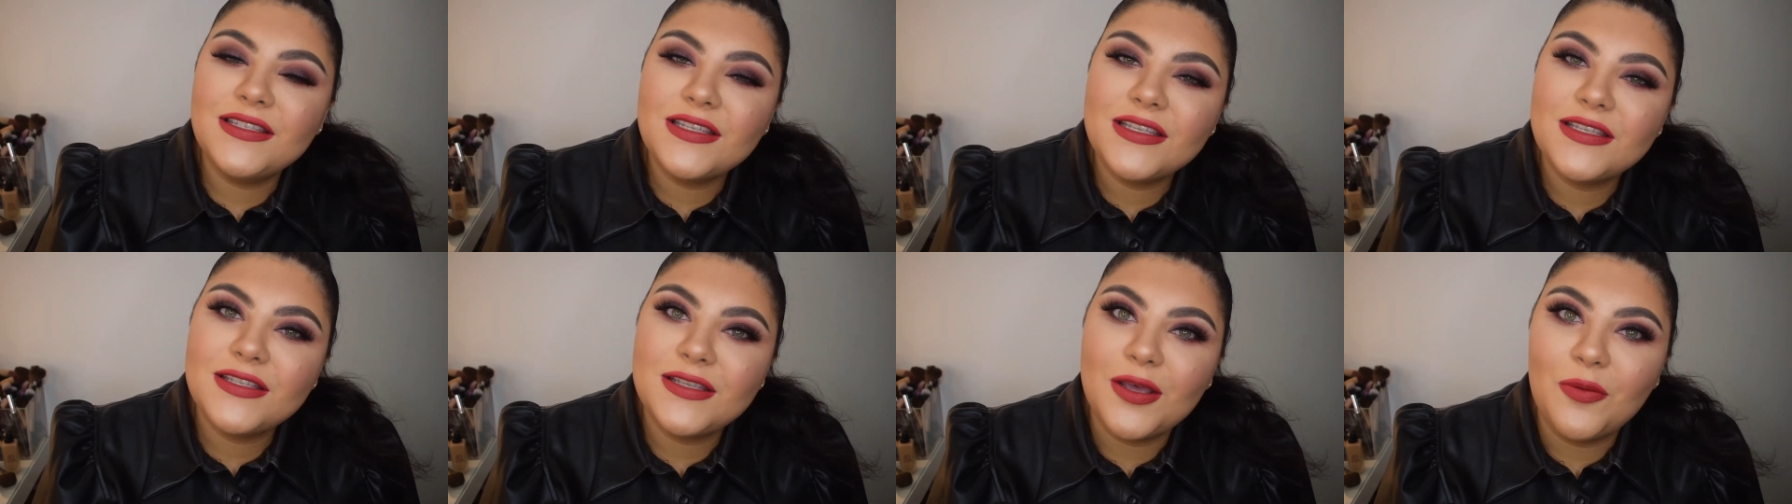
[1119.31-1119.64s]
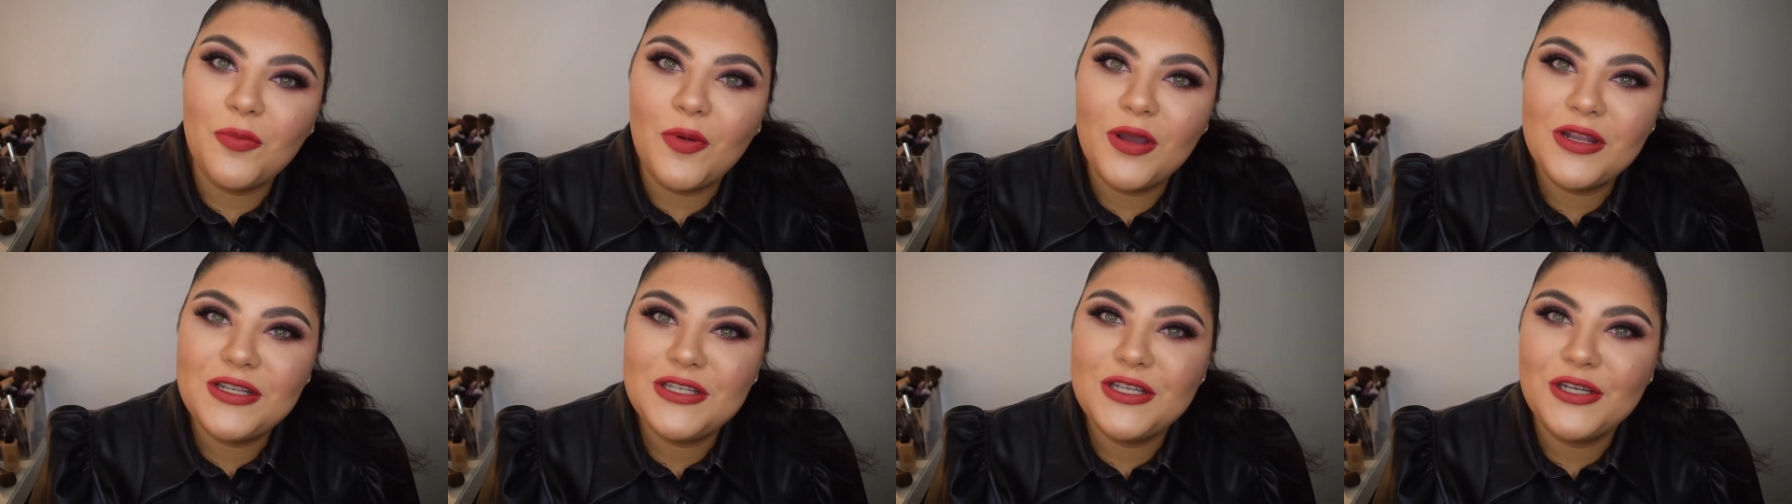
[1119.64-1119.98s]

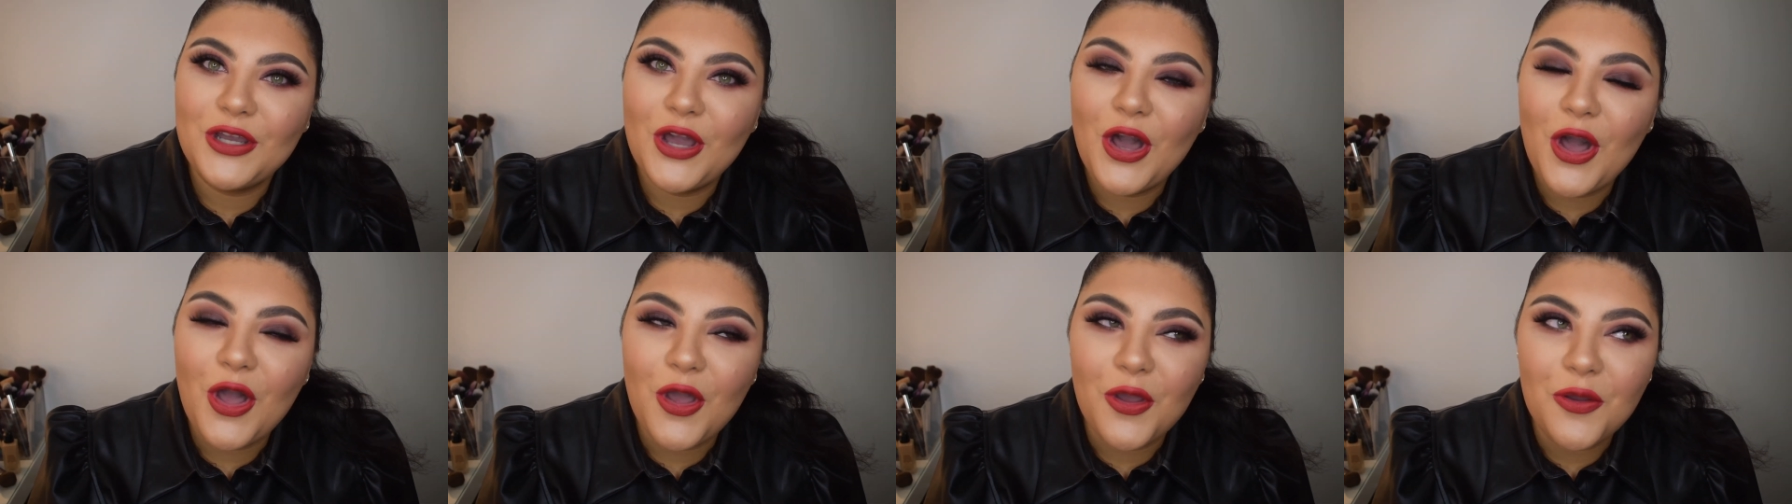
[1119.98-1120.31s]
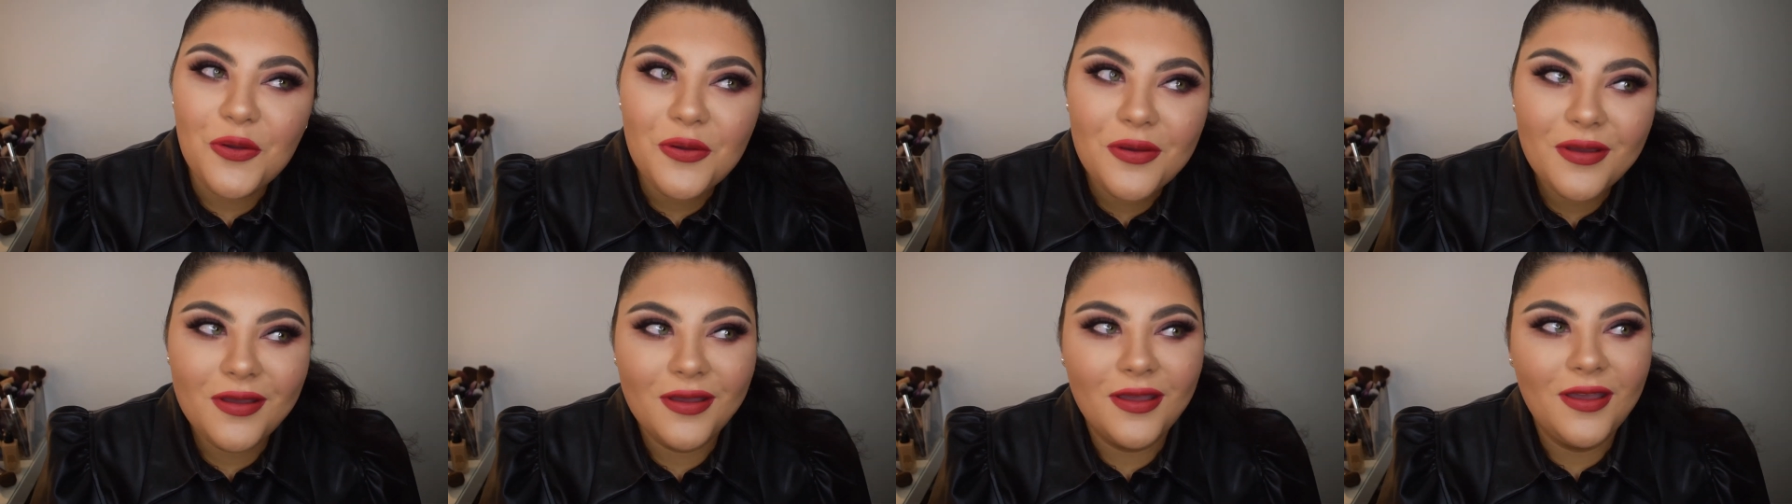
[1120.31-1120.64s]
somewhere to
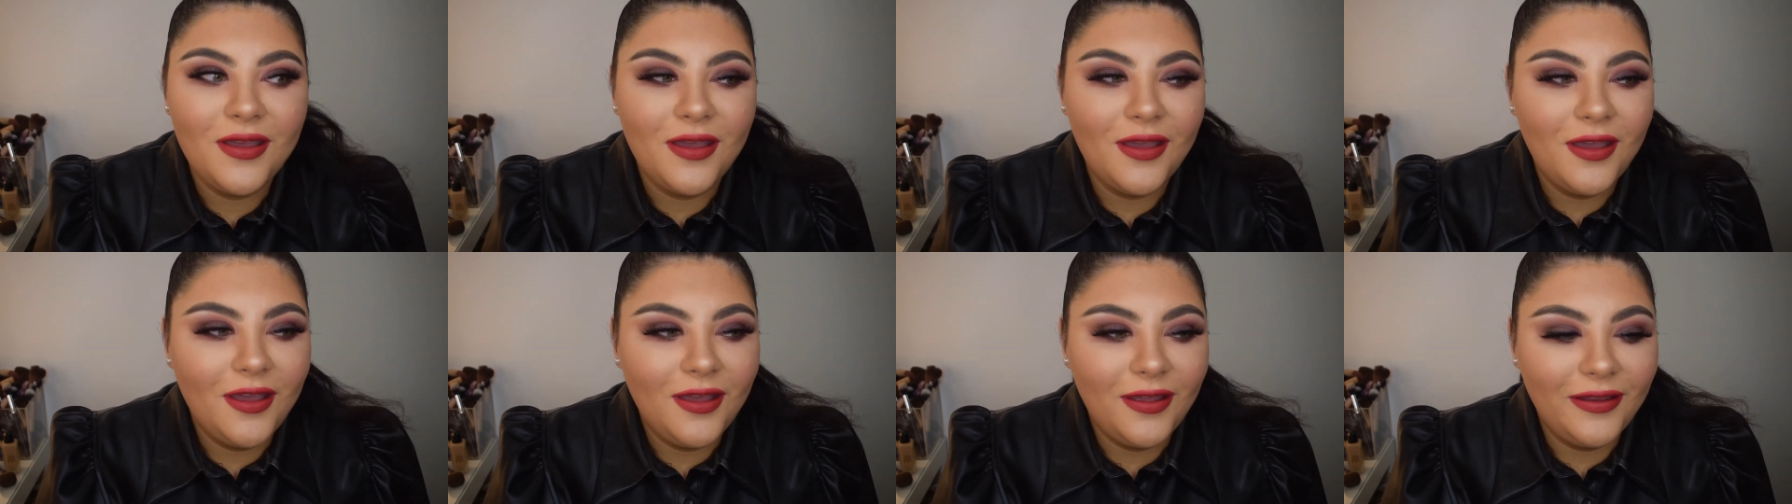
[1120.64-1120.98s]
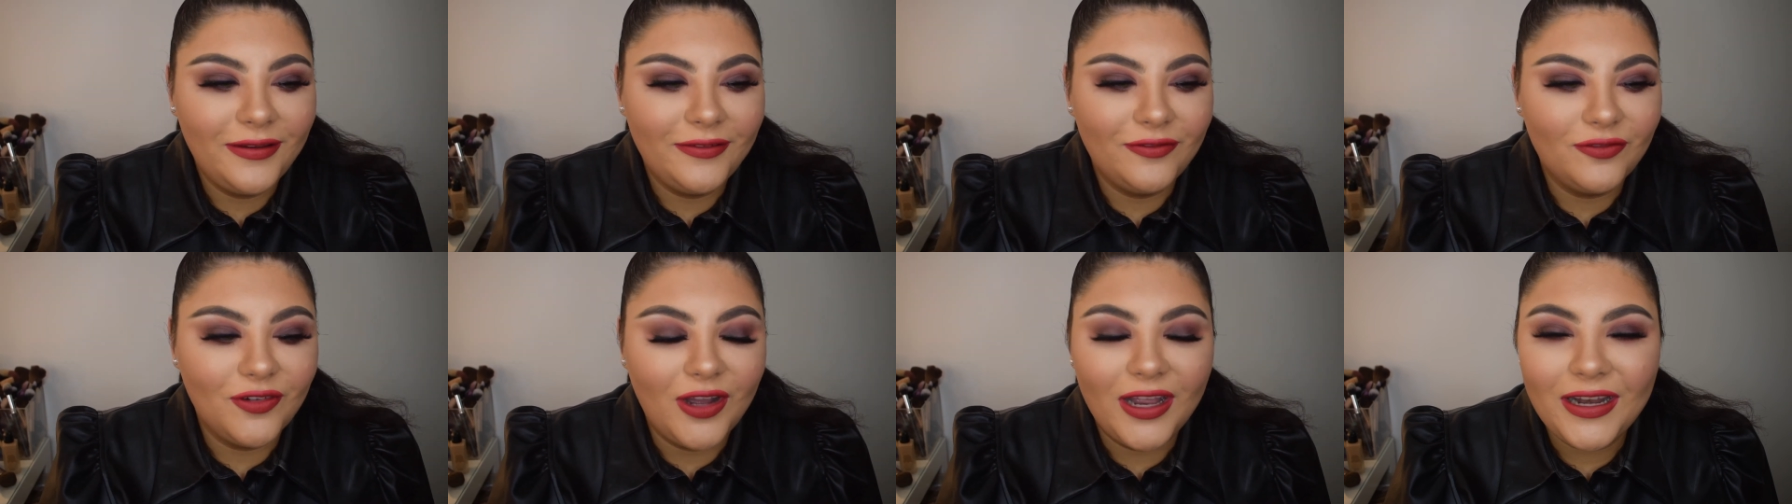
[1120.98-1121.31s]
go
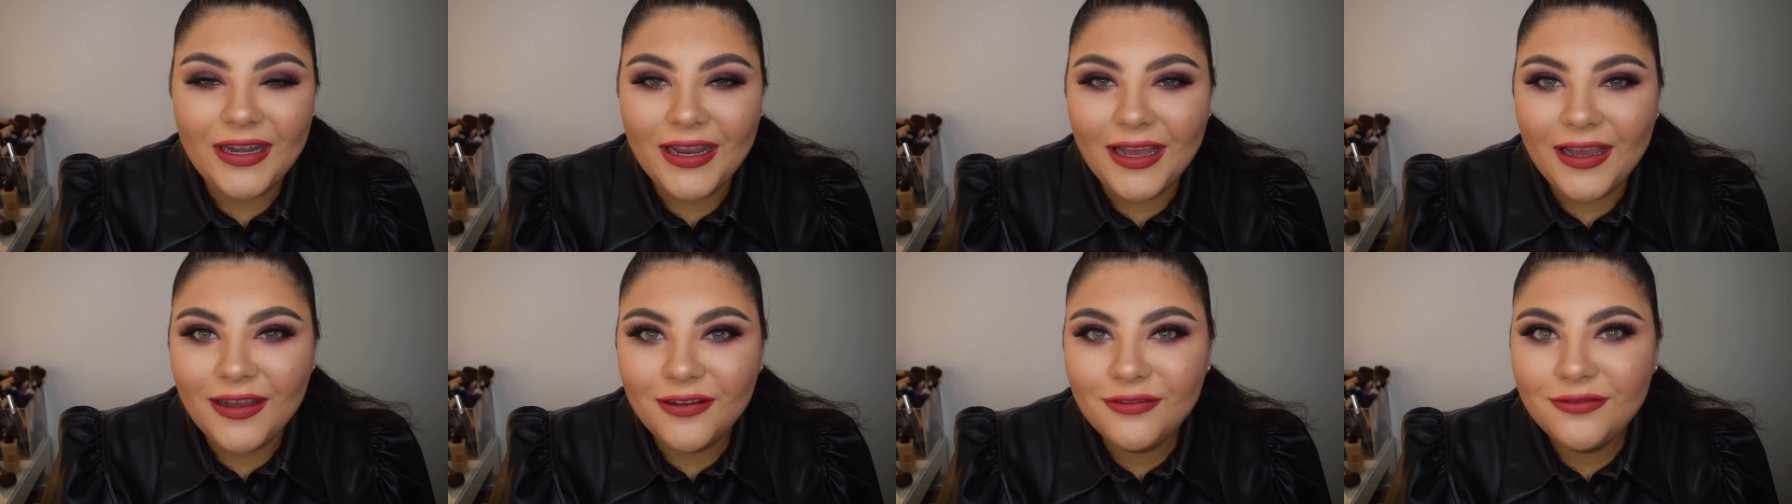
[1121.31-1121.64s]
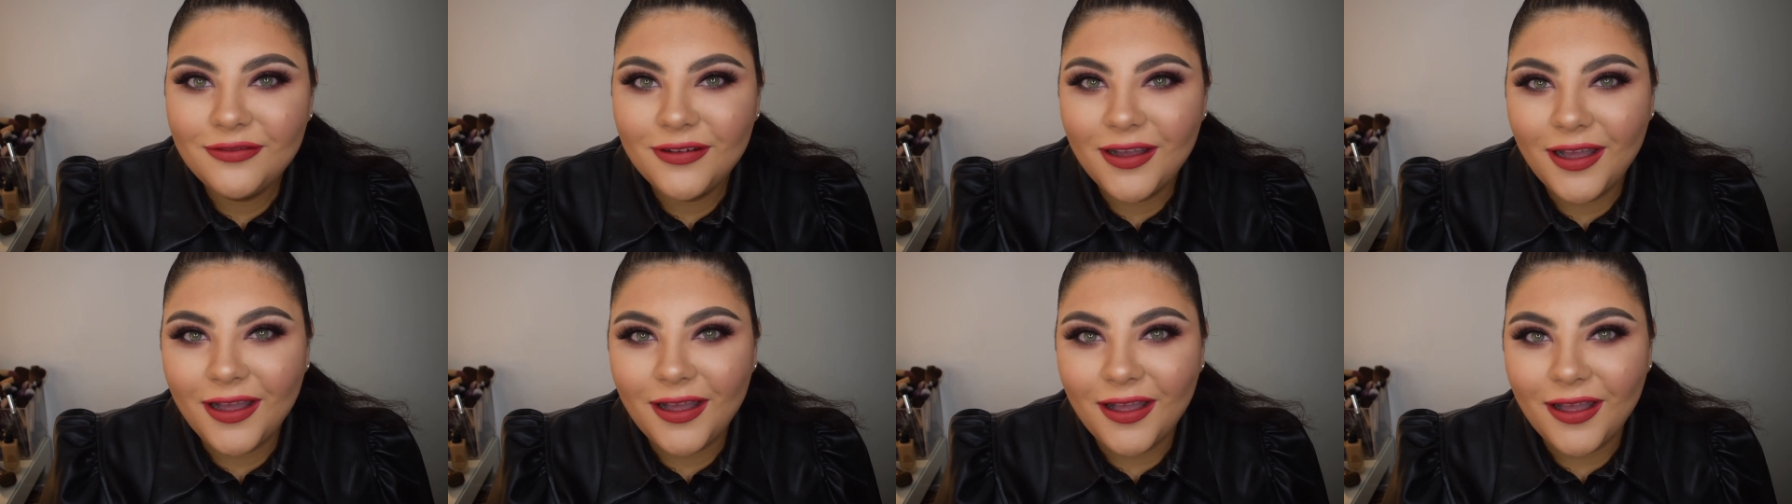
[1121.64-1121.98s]
right now,